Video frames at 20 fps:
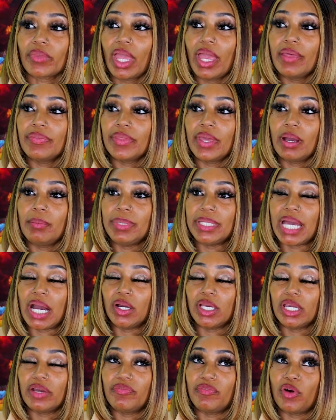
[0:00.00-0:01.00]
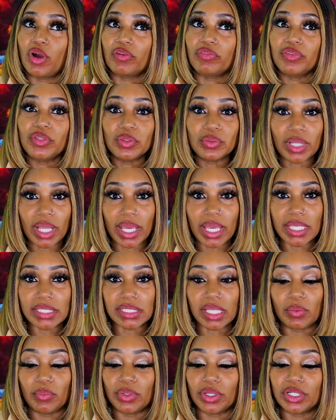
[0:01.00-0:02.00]
They'll be out here for a few days,
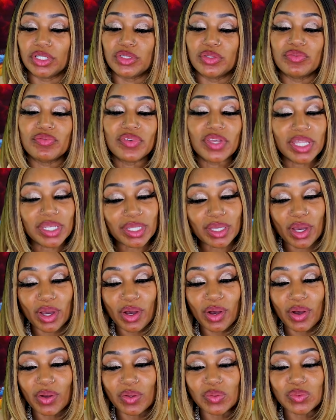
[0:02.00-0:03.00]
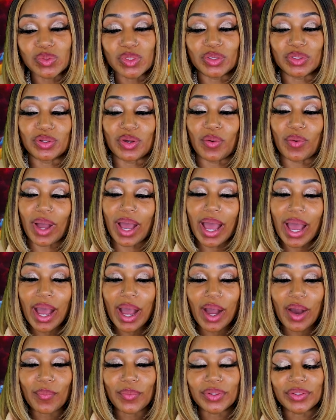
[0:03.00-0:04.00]
and we're gonna do videos. We're gonna go
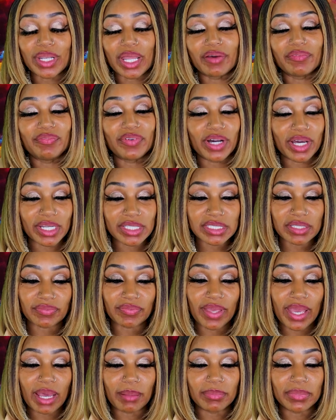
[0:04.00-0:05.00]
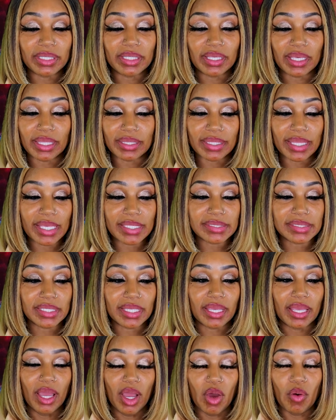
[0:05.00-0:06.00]
out. We're gonna have fun as a family, and that's
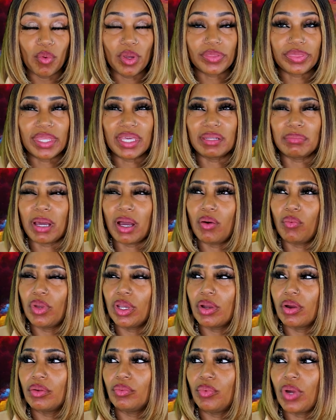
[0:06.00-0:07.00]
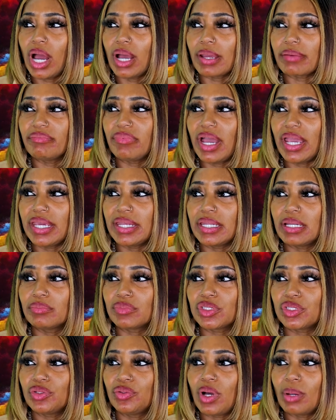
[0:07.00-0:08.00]
it. We're thinking about. I invited them
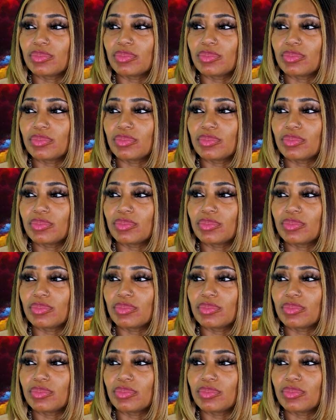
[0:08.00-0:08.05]
too.